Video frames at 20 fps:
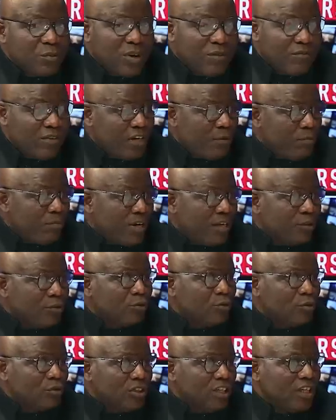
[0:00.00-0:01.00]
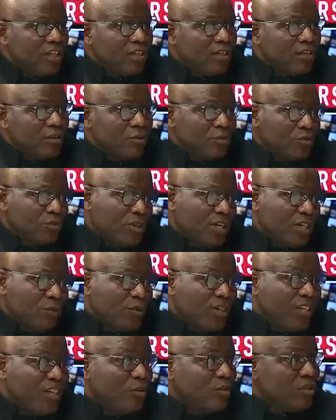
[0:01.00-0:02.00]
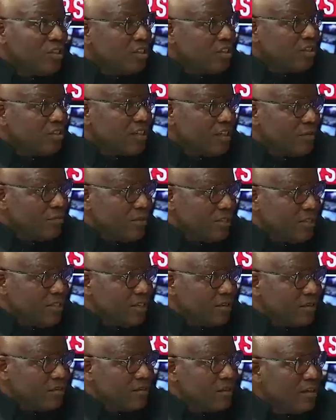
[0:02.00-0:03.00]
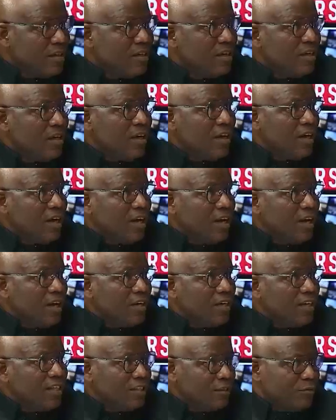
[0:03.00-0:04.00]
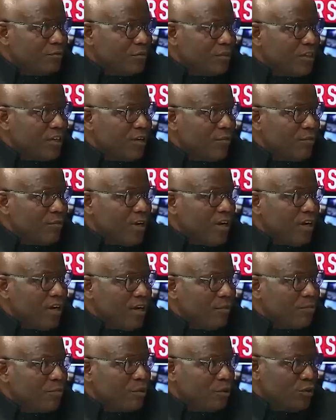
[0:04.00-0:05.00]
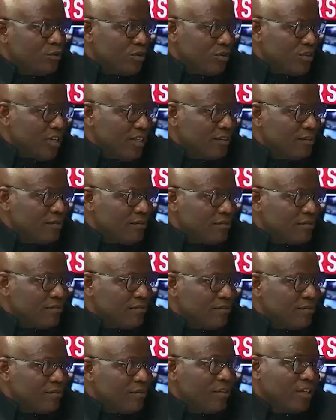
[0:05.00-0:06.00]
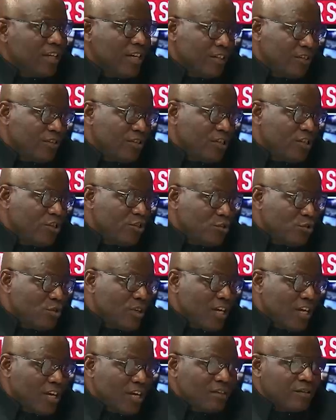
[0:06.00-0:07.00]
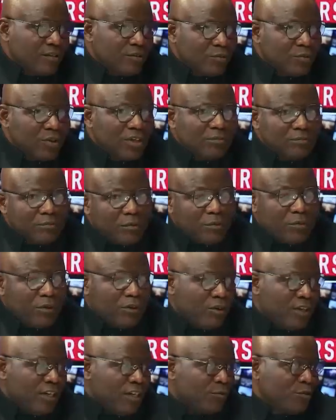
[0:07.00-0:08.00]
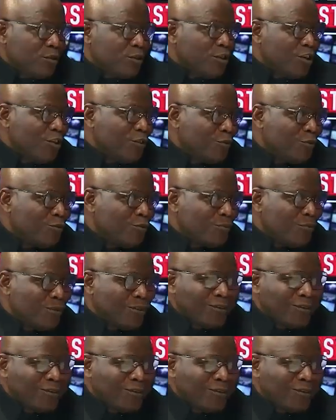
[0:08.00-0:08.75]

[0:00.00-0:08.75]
We're very proud to say also that we're the only listed business that is producing rice on the exchange today, as it were. Maybe others will join us tomorrow.